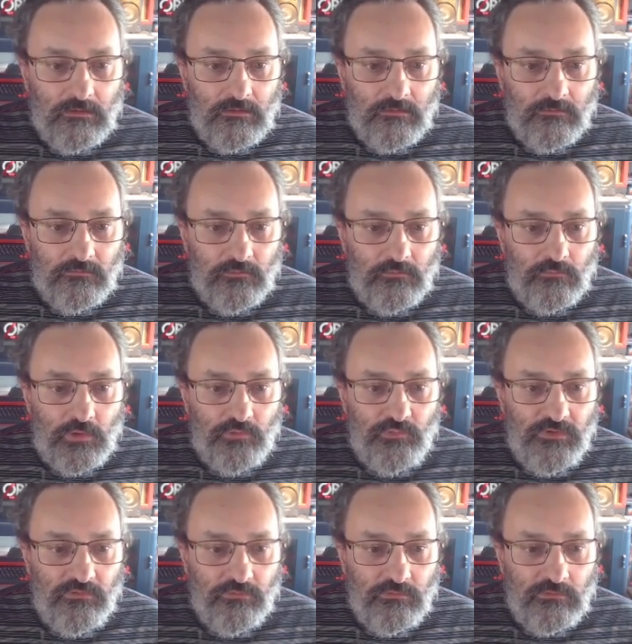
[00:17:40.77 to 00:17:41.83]
So what
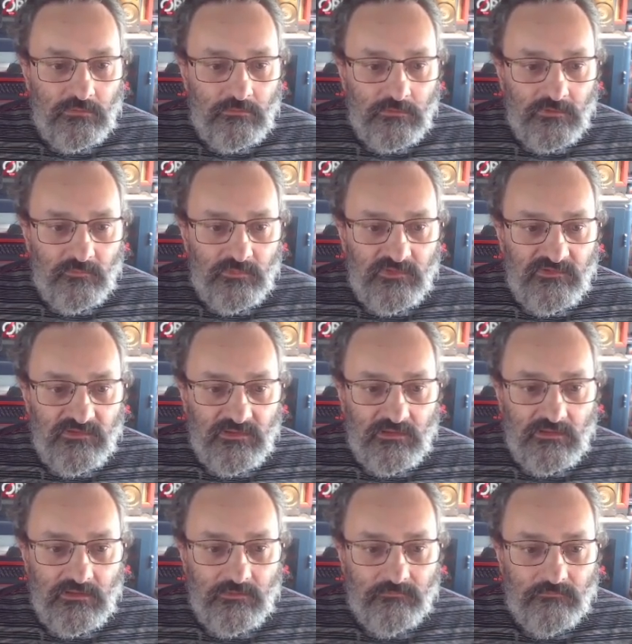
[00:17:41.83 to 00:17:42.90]
we do is
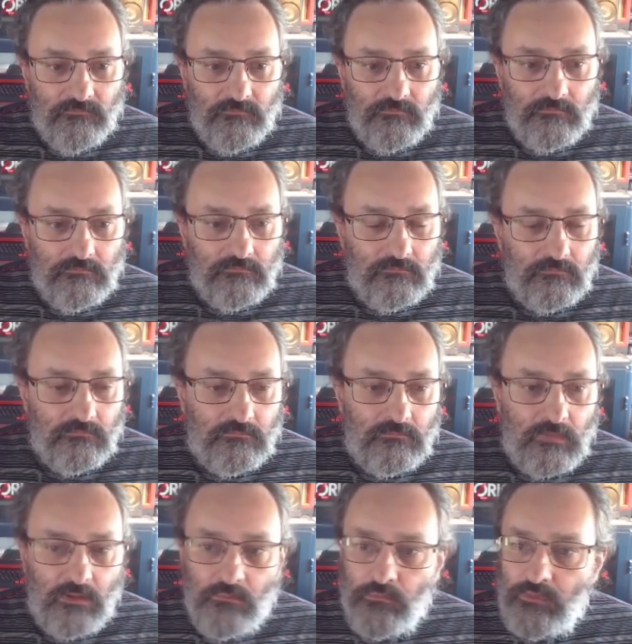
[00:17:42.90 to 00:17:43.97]
basically
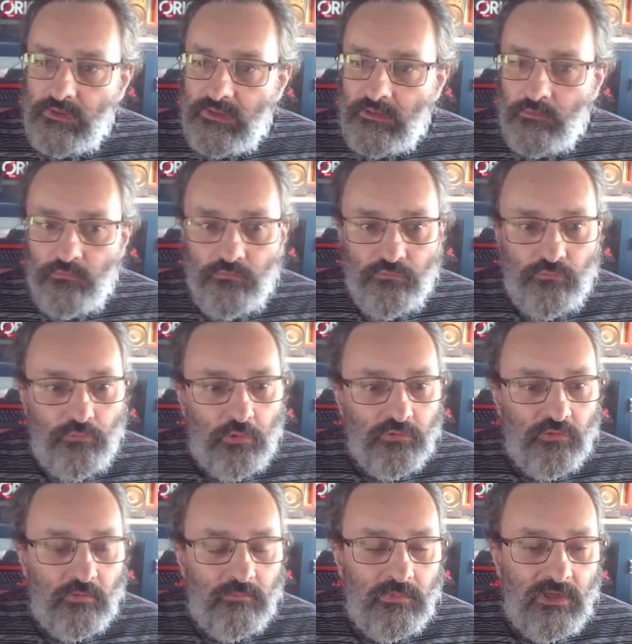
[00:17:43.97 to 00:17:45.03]
we do
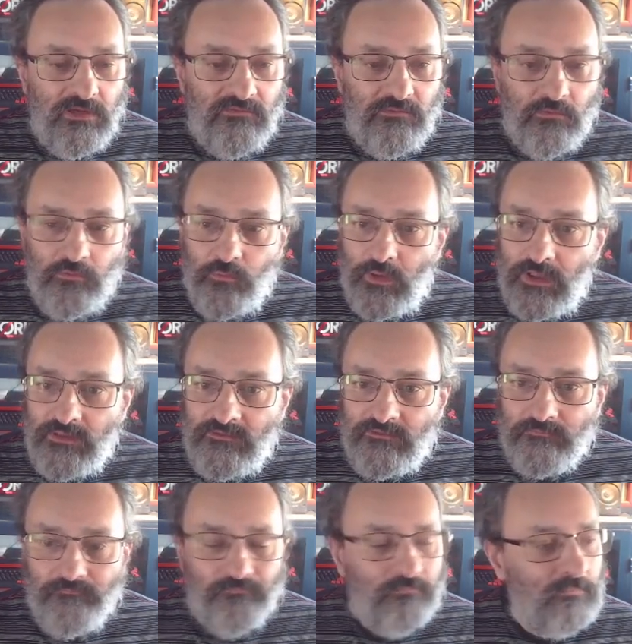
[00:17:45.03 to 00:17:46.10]
random left and
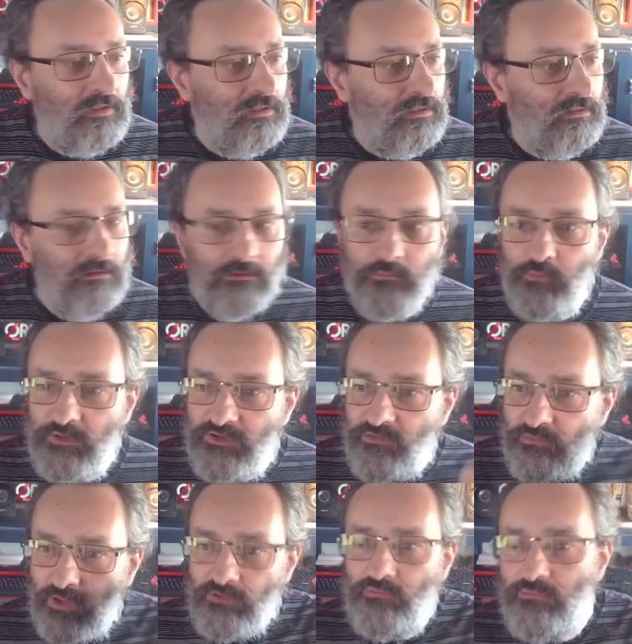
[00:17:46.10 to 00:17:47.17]
right, and we
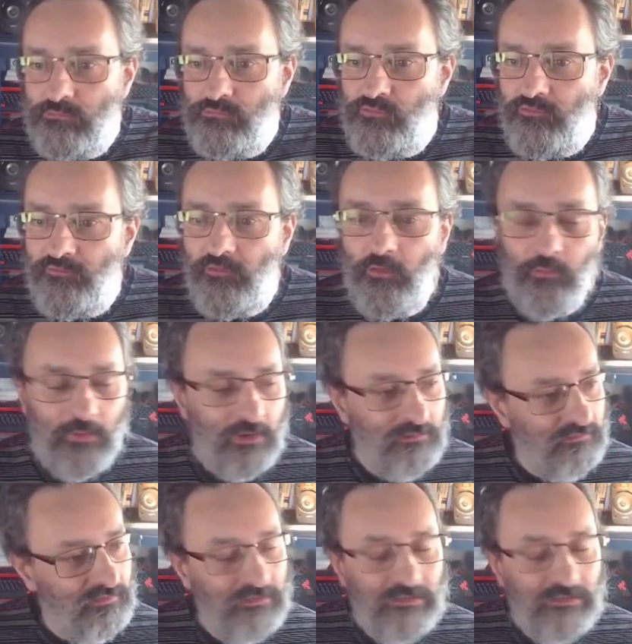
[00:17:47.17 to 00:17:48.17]
try to move forward.